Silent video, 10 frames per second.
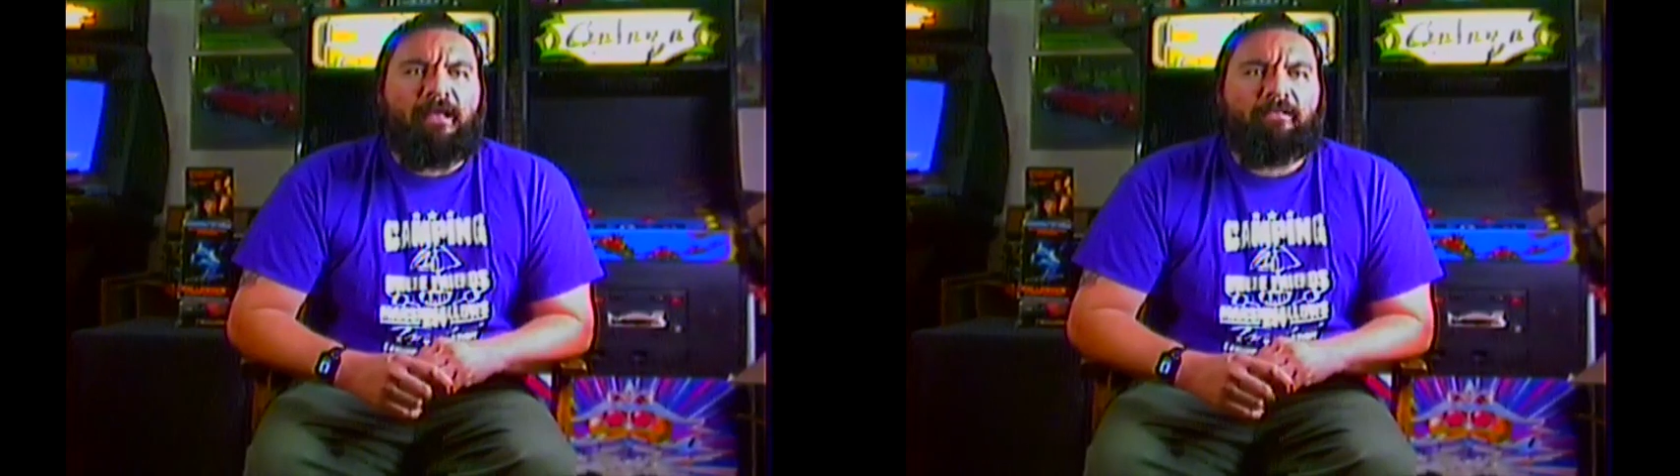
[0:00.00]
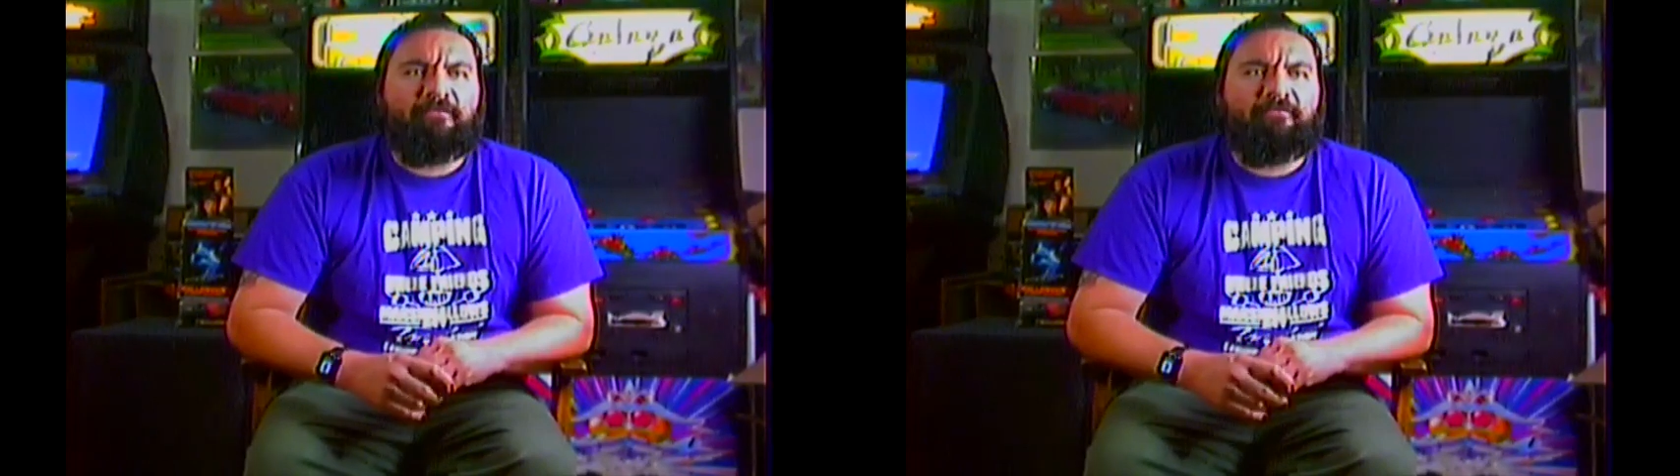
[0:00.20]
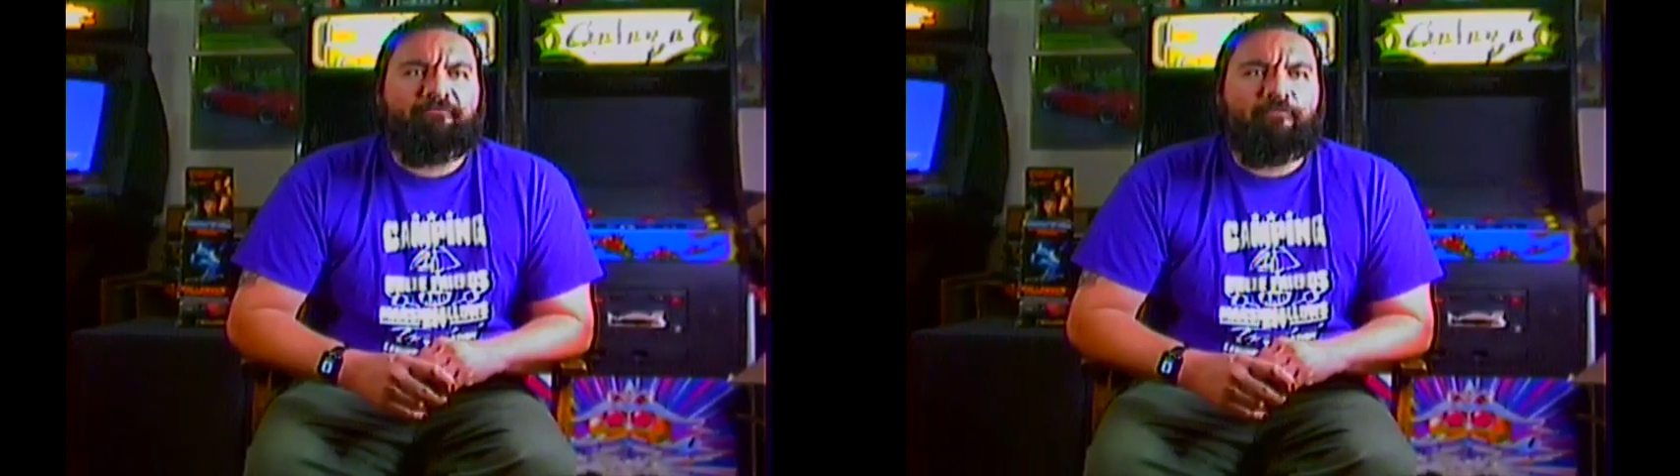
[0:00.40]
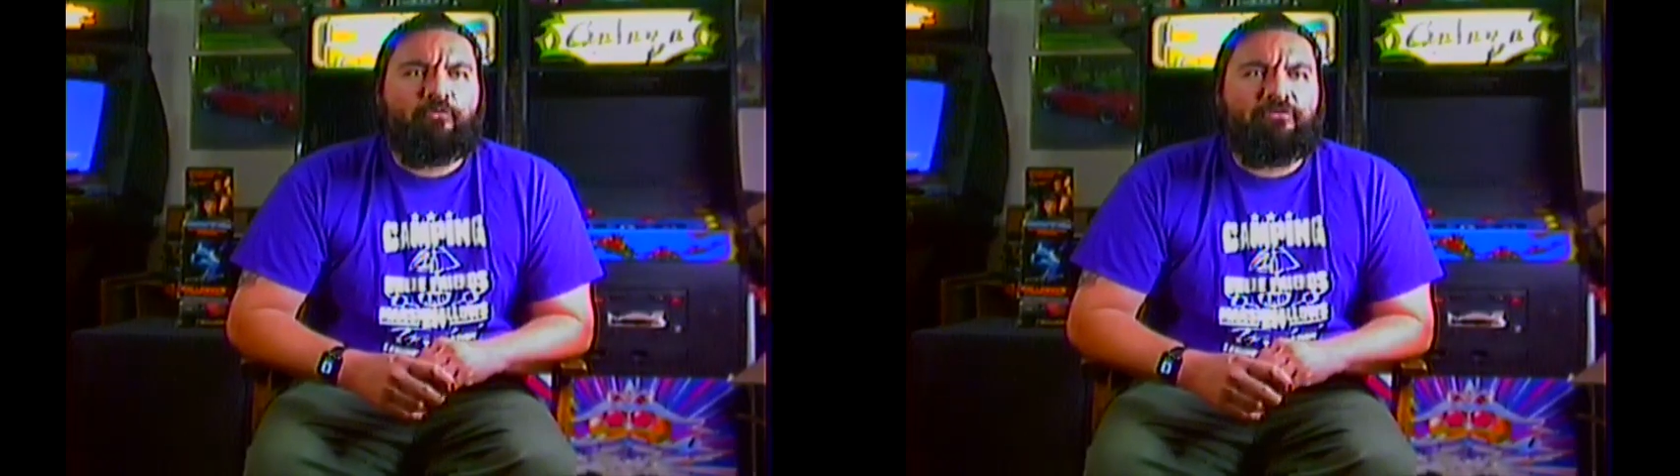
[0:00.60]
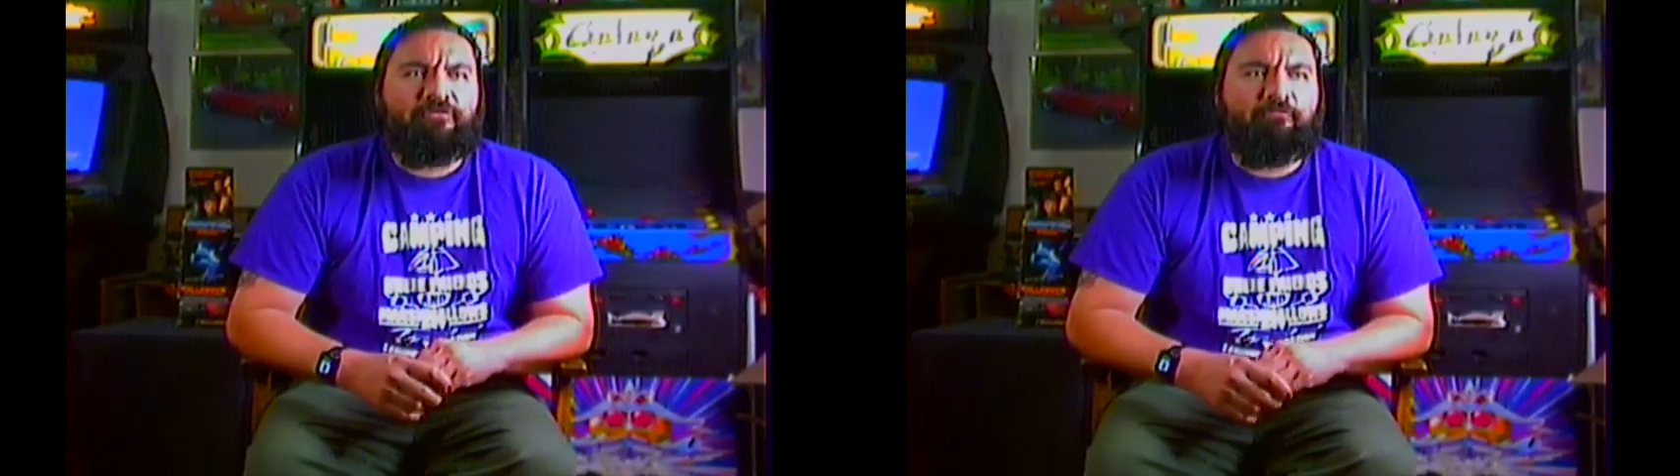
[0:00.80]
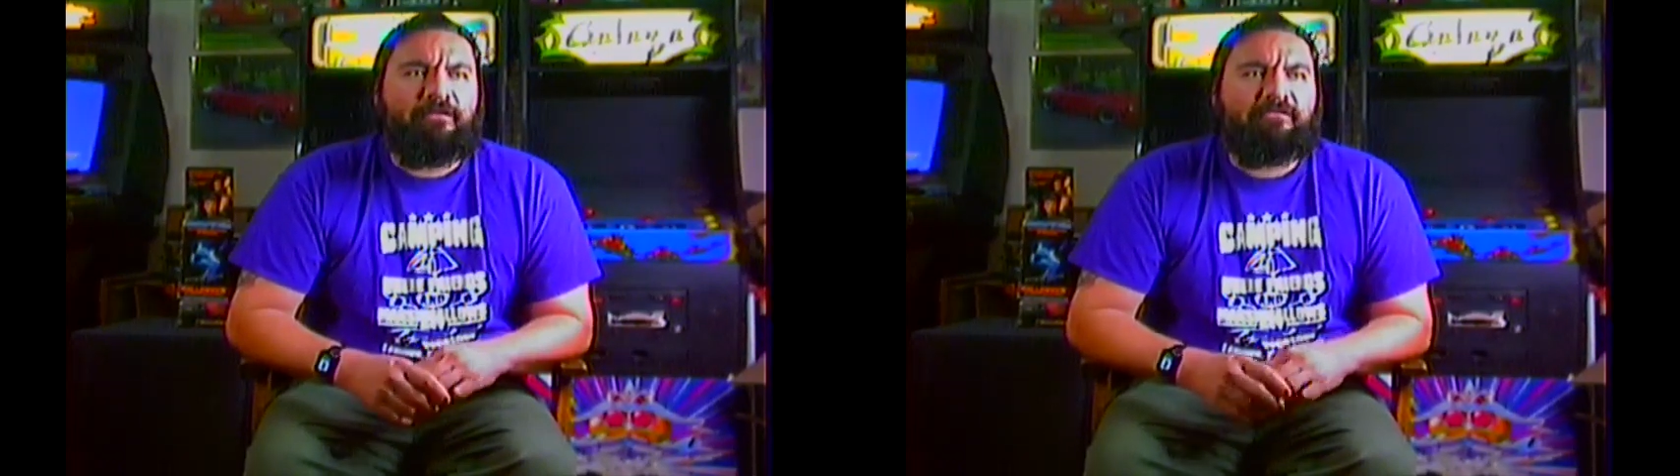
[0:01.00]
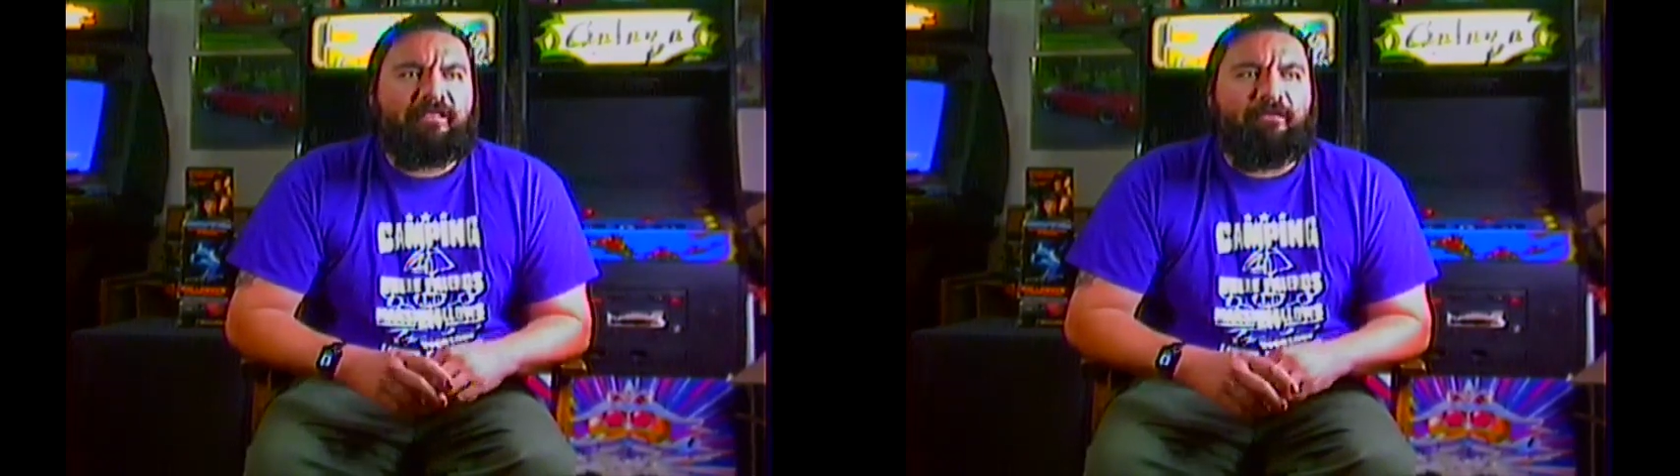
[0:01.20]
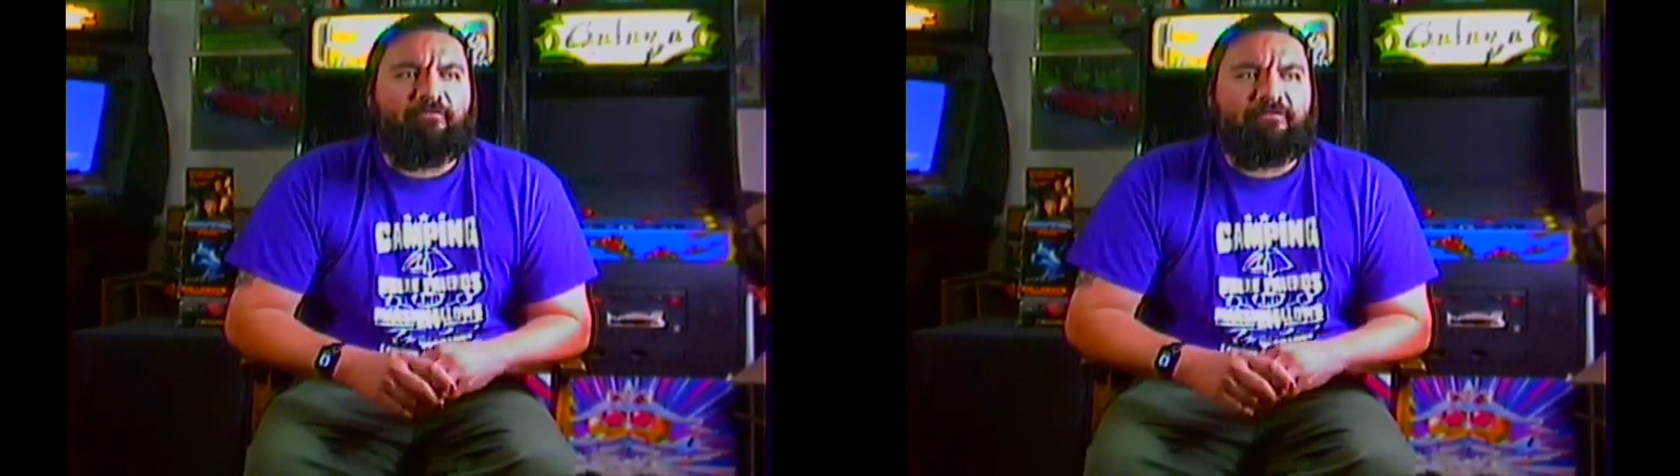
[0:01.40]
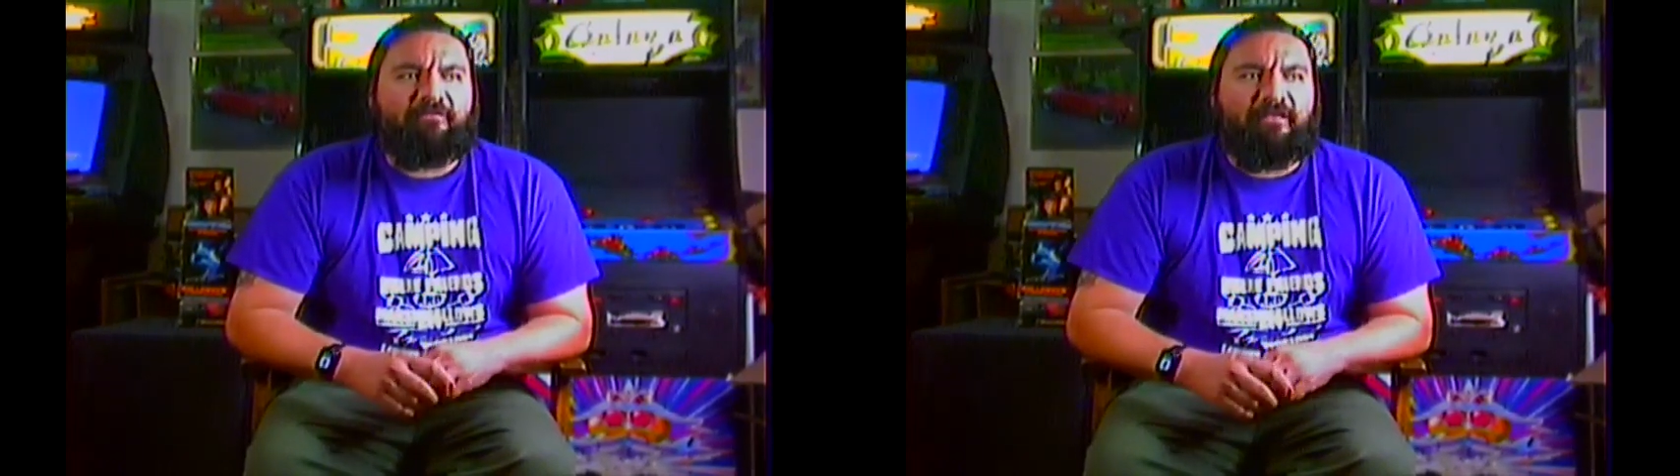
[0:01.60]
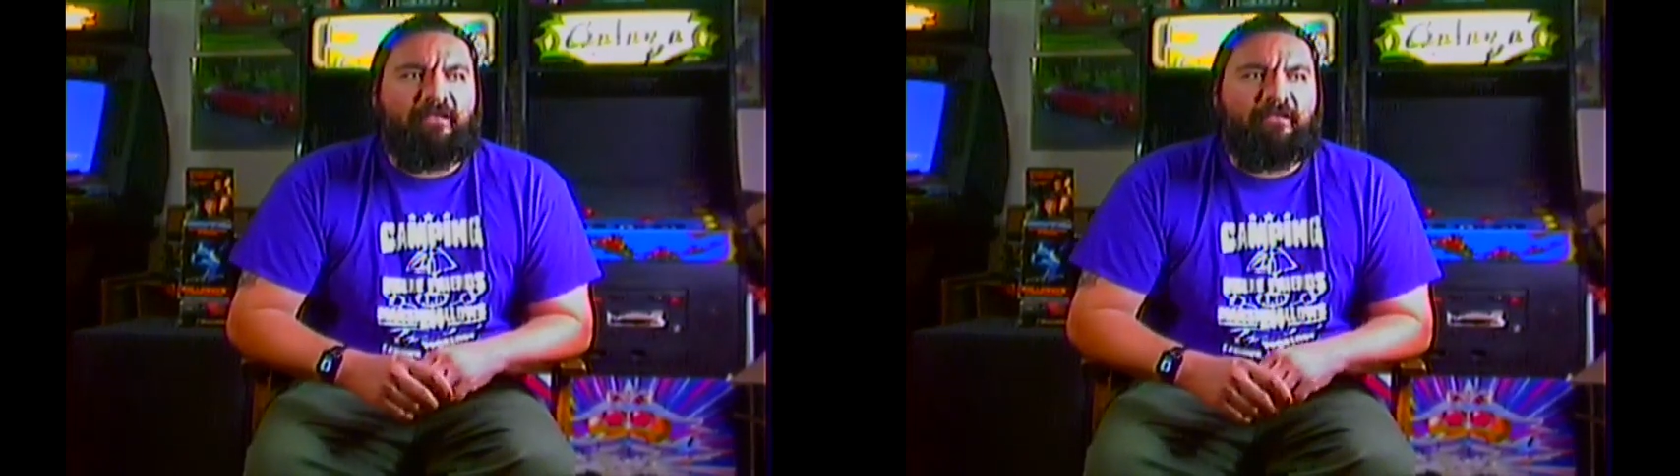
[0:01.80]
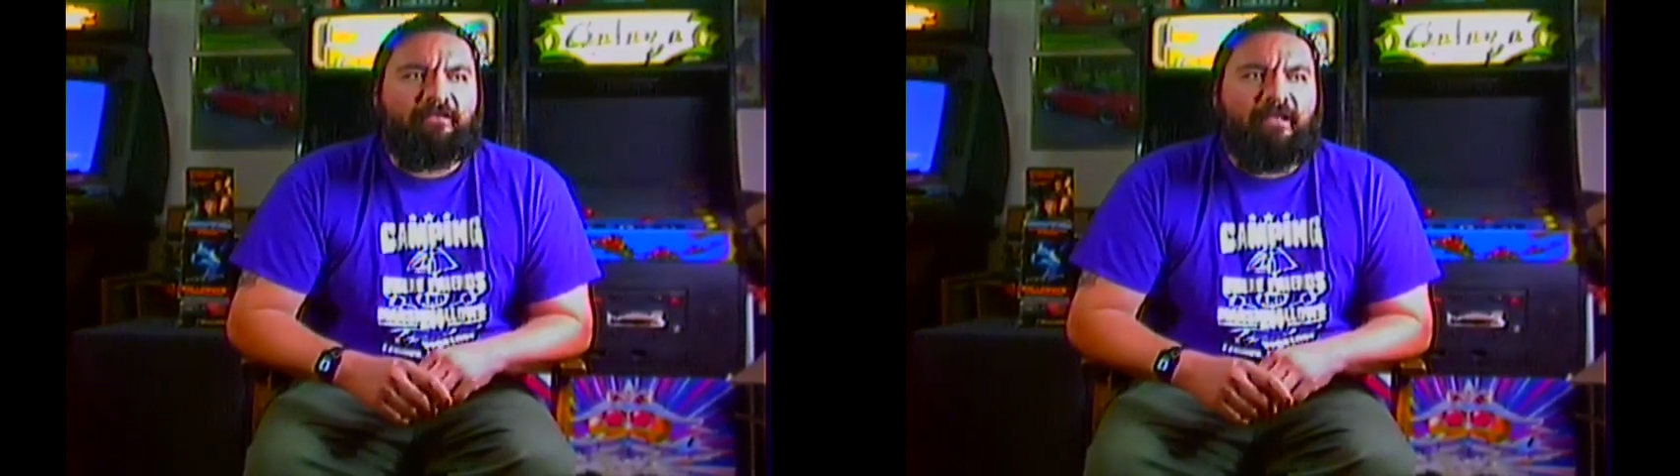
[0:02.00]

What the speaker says: looking forward to watching that one today.